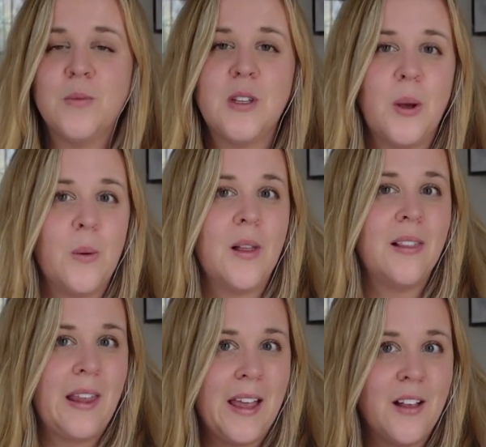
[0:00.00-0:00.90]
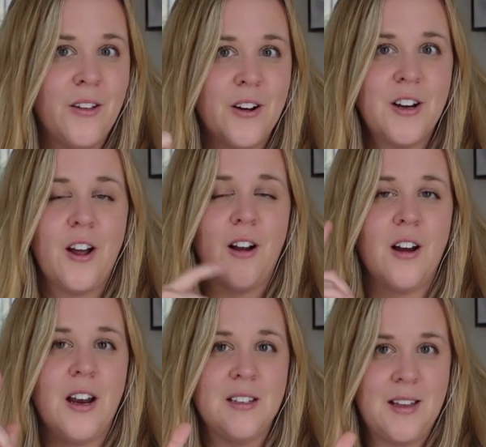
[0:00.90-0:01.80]
So a light colored yarn
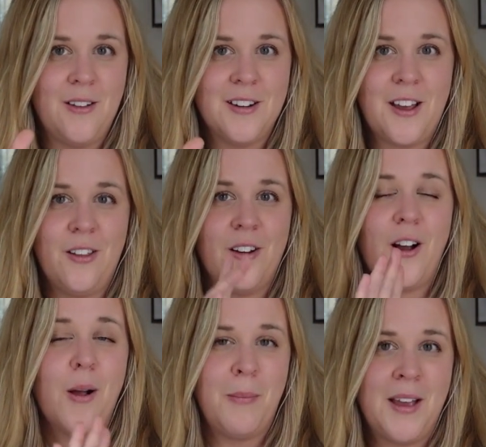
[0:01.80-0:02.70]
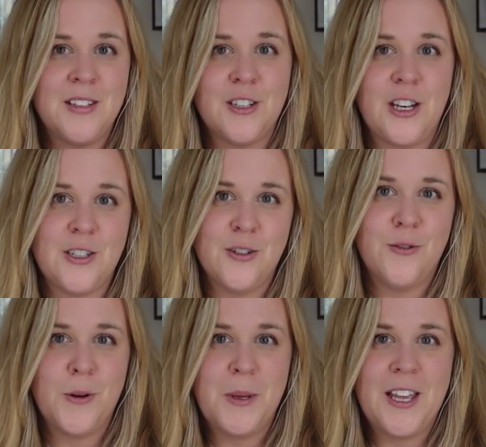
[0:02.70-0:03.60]
and a solid color are my suggestions
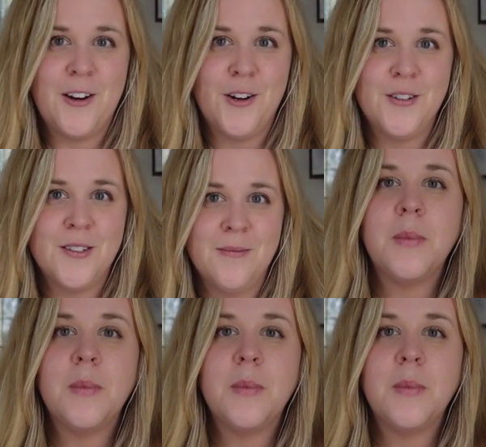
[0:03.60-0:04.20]
for beginners.